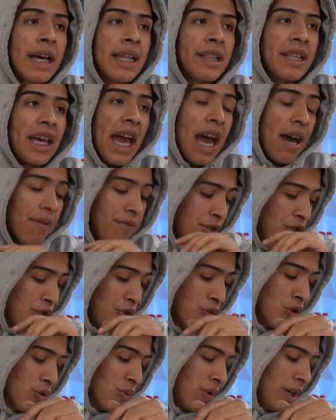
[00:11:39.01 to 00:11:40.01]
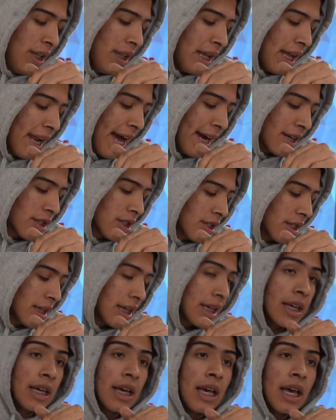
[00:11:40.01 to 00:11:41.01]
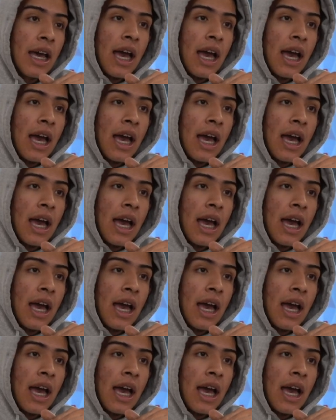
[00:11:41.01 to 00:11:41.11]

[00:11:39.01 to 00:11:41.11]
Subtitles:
They have a newer one that actually